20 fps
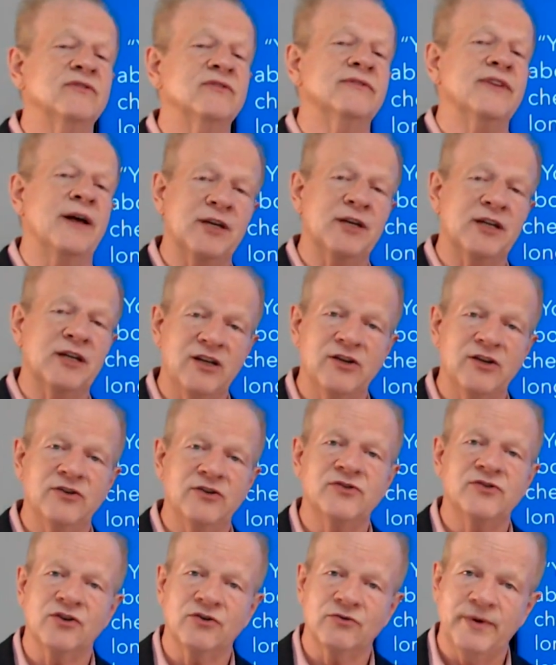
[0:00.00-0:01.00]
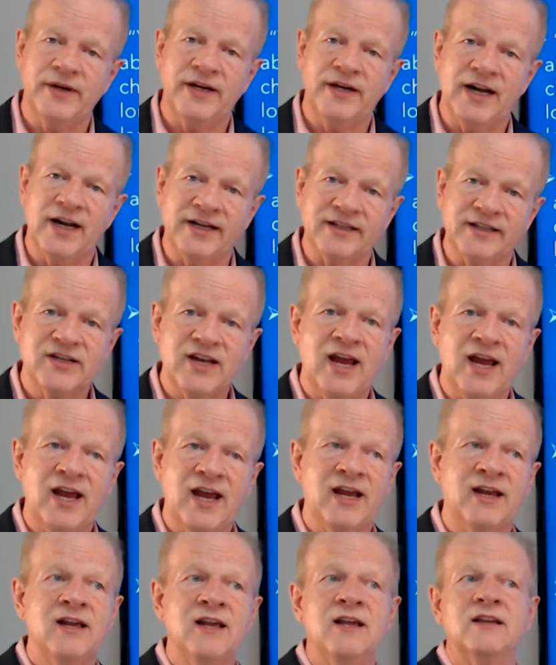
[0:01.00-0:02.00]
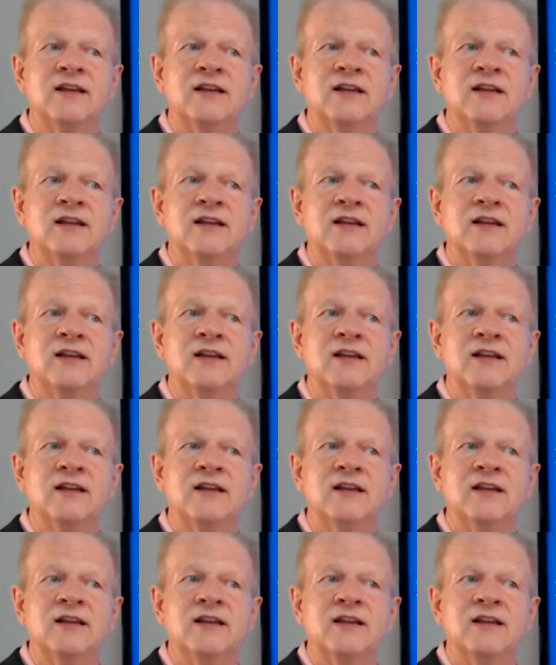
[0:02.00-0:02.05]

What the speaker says: I'm going to use the 3-night stay,